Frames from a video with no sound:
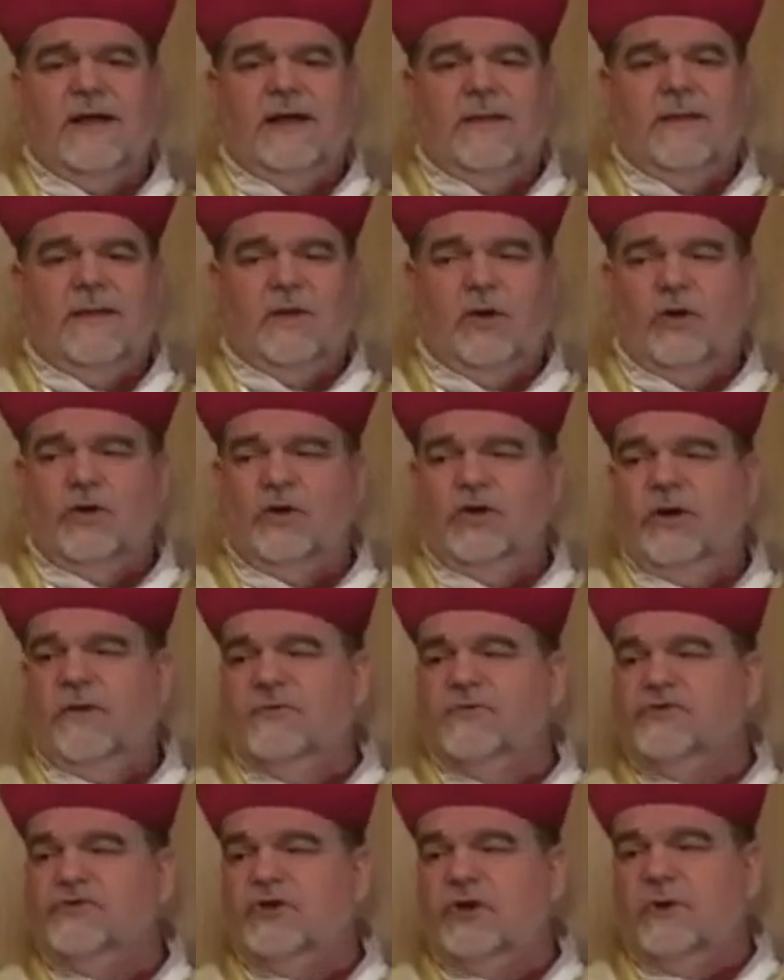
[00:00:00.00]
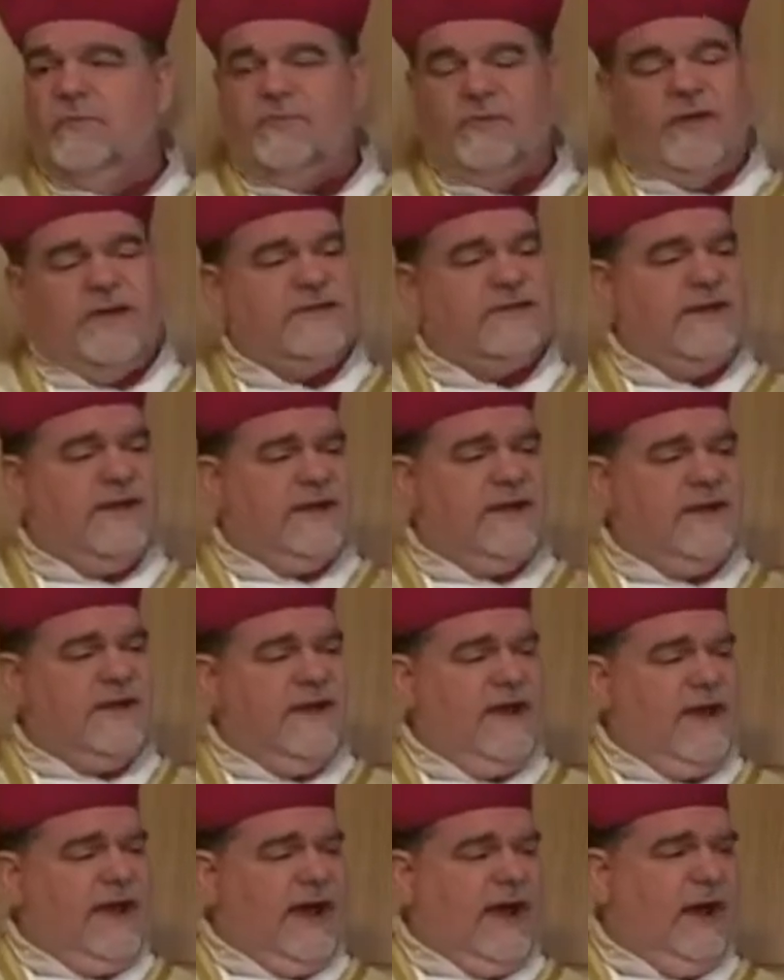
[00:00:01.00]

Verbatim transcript: And the local noble sort of priest said,